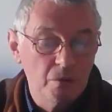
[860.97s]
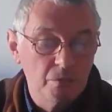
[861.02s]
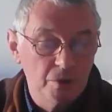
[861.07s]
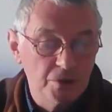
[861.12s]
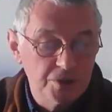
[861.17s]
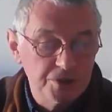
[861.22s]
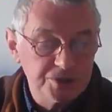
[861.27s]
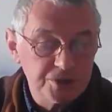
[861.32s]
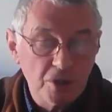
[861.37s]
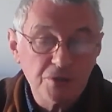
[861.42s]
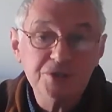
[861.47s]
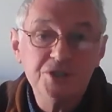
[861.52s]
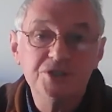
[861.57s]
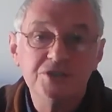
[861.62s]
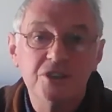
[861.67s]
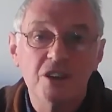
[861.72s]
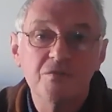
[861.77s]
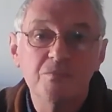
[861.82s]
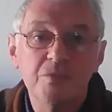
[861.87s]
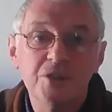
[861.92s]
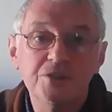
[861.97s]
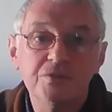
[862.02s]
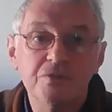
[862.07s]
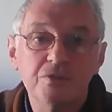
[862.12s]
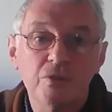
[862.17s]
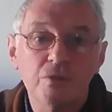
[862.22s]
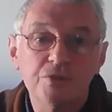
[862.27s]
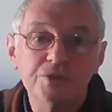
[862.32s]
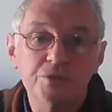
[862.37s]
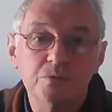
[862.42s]
But the Scottish Government,
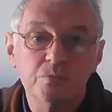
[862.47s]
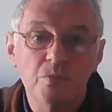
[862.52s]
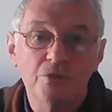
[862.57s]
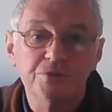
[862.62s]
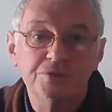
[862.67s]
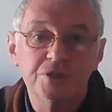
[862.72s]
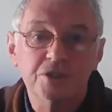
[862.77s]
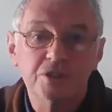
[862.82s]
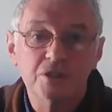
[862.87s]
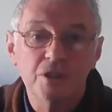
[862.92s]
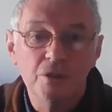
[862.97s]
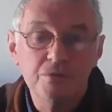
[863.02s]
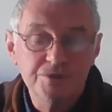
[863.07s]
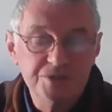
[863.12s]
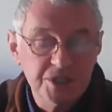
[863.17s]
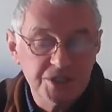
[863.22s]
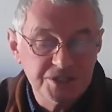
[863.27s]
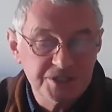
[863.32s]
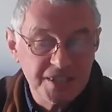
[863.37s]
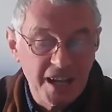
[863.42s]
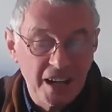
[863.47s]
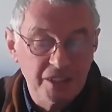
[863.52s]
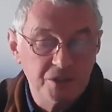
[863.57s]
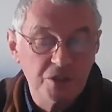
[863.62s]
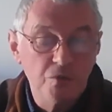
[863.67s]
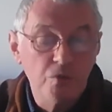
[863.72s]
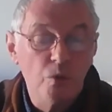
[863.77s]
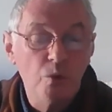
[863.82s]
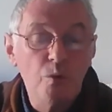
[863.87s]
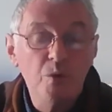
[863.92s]
of course, want to close this down.
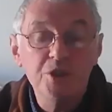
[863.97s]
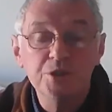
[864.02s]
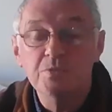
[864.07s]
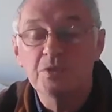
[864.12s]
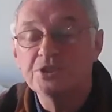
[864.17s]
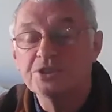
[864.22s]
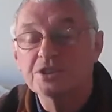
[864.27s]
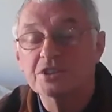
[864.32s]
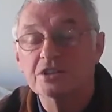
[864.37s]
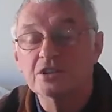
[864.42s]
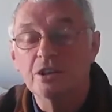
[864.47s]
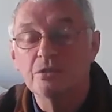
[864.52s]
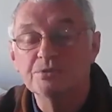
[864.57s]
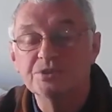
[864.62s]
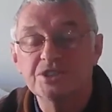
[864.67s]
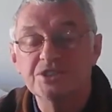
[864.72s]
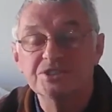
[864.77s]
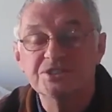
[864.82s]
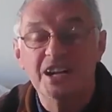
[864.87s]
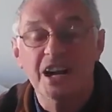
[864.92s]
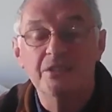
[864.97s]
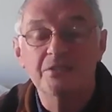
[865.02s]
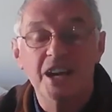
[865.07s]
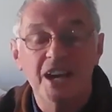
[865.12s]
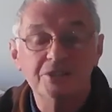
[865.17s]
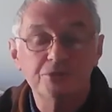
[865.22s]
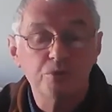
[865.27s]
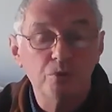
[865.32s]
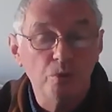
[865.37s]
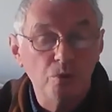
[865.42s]
They've always wanted to close this down
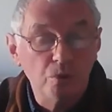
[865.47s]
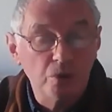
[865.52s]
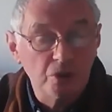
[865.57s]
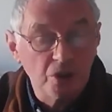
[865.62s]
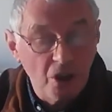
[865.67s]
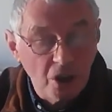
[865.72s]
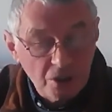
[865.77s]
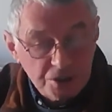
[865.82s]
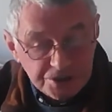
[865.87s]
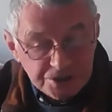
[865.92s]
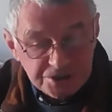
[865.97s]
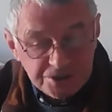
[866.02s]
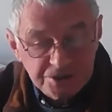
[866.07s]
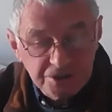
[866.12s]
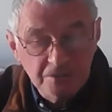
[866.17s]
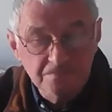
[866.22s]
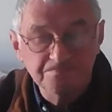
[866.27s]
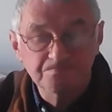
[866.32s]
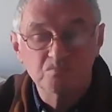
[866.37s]
at all costs.